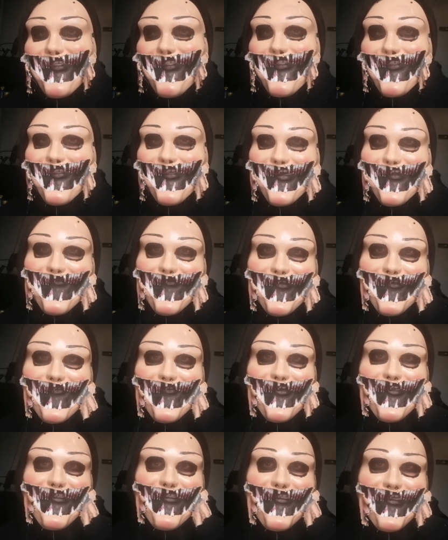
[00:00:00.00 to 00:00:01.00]
Sorry if my
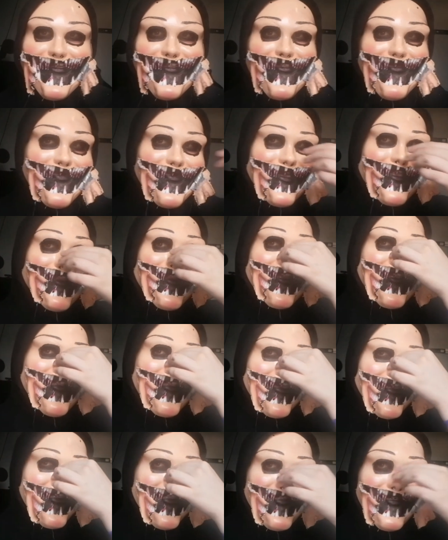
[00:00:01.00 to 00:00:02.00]
voice sounds weird,
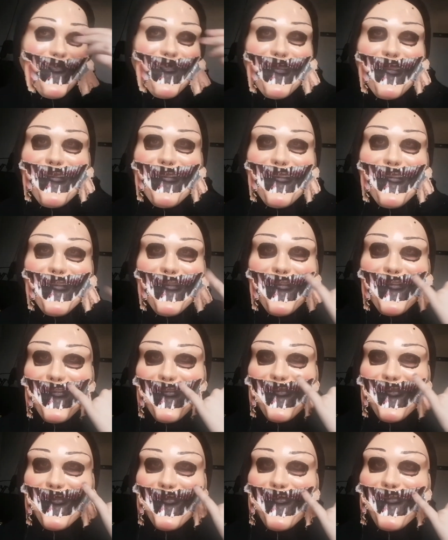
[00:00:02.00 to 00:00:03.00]
there's extra padding in
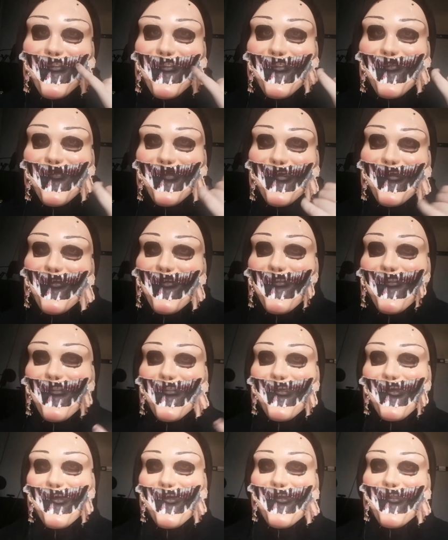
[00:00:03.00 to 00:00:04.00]
the nose so my nose
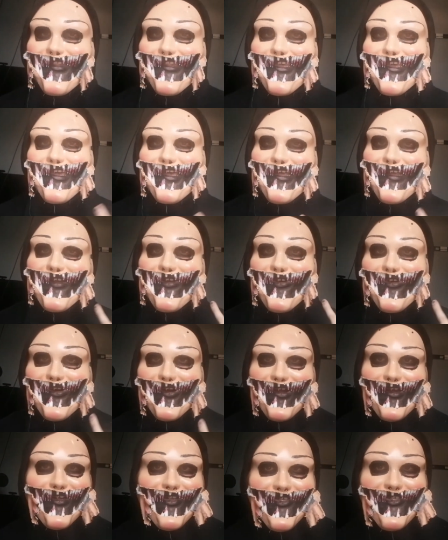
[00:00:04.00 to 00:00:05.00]
is currently getting
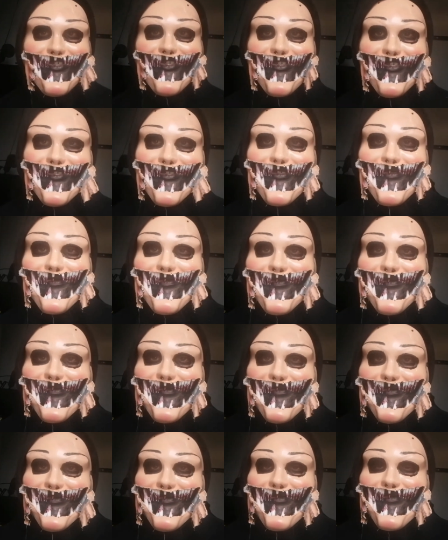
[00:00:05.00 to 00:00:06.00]
crushed.
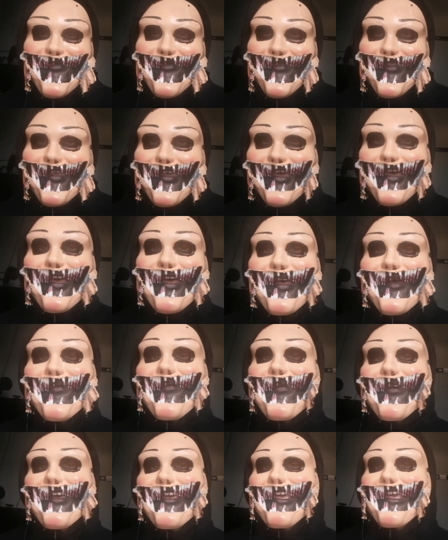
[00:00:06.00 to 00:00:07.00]

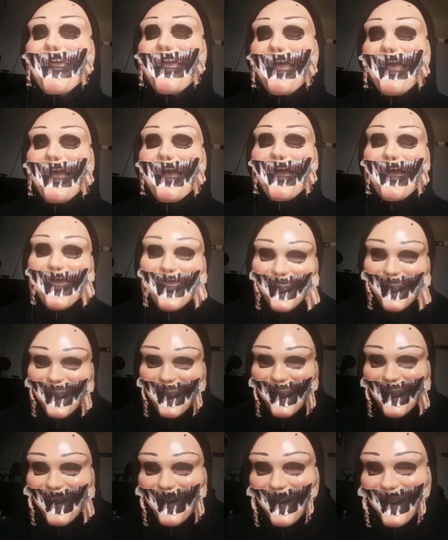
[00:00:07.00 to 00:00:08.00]
But yeah,
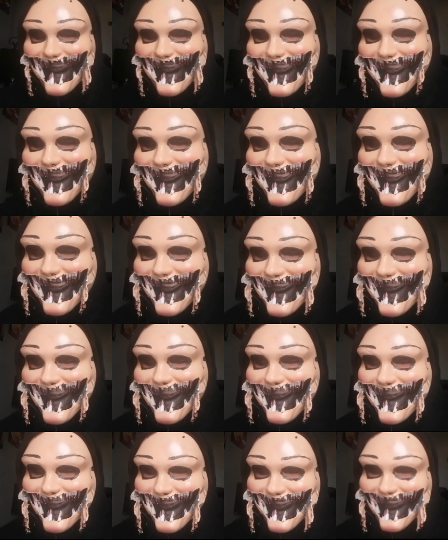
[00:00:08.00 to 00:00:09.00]
I really like how
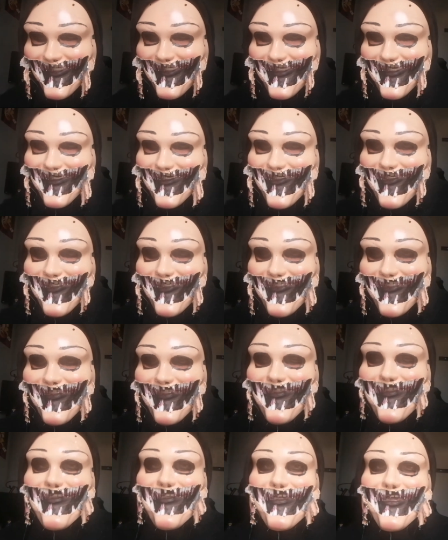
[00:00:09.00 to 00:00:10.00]
this turned out
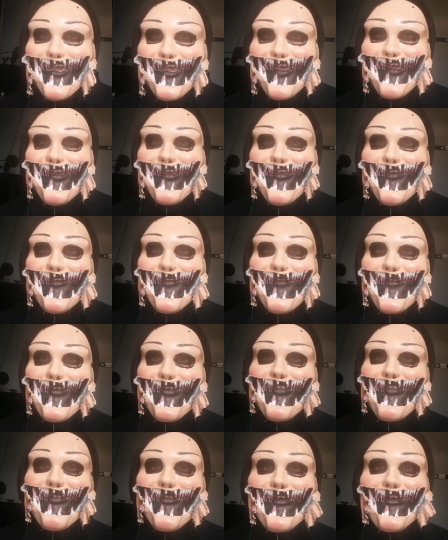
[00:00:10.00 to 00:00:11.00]
and
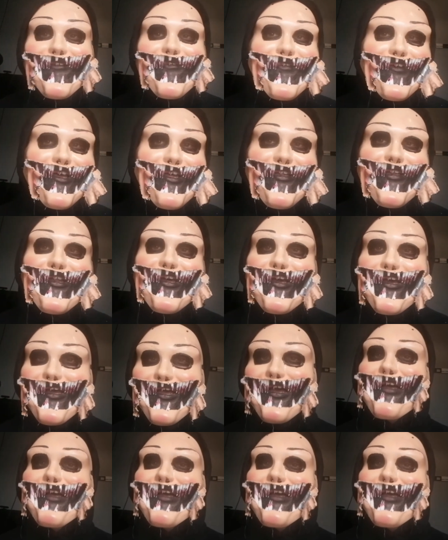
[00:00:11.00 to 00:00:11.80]
it's quite fun.